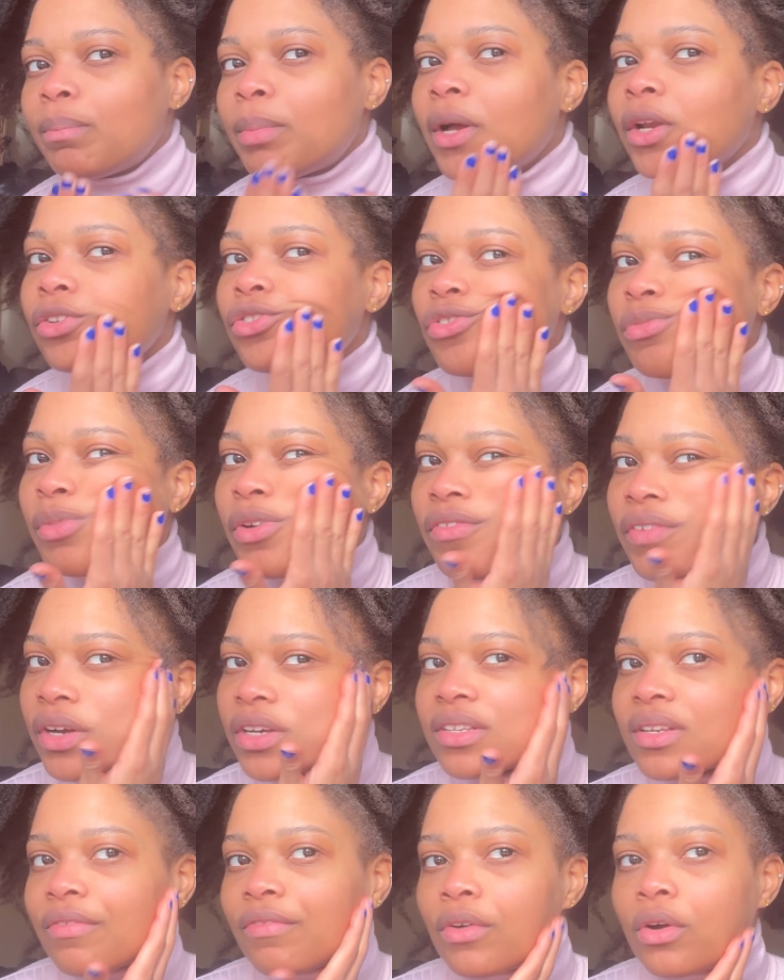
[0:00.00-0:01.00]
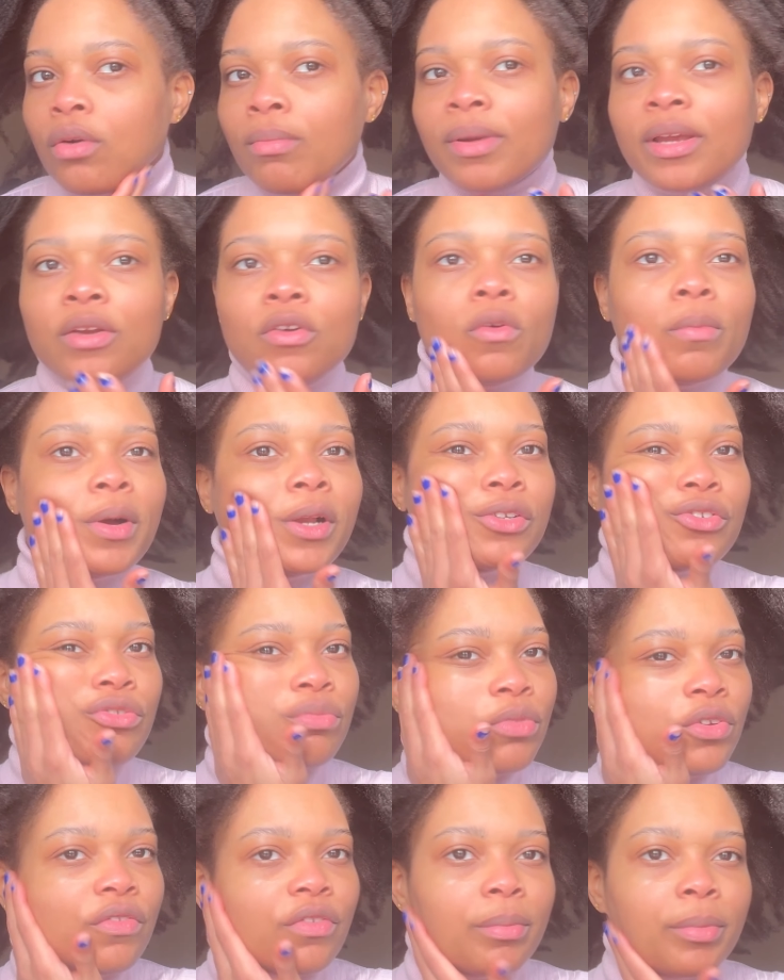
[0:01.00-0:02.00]
polish remover because I forgot my nail polish
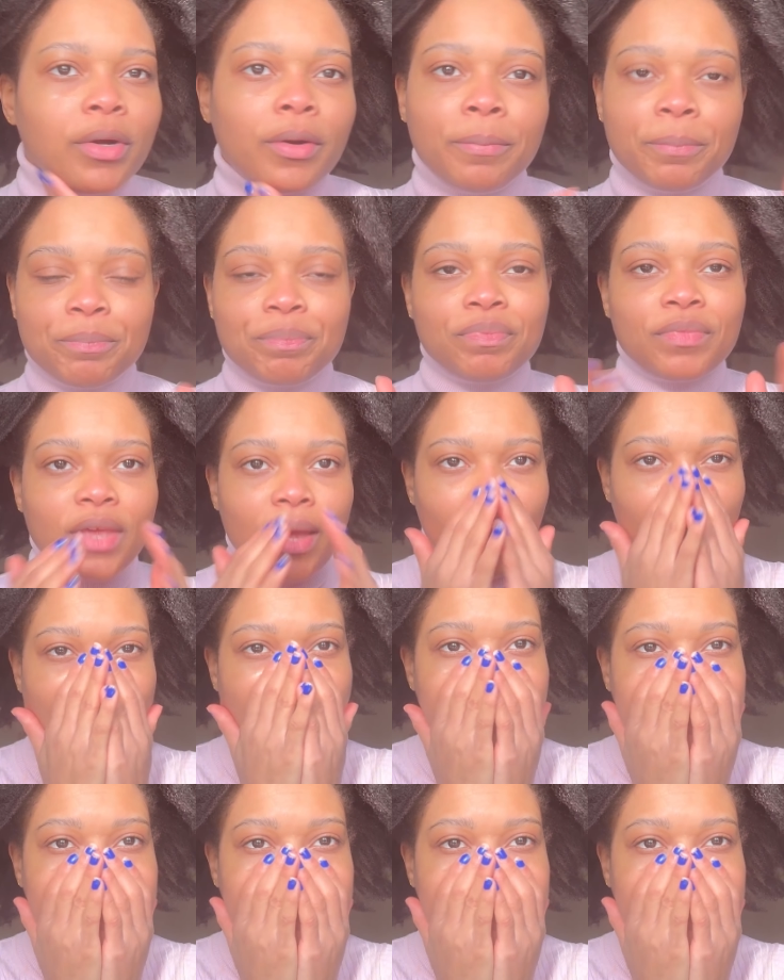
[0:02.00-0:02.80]
remover, but yeah.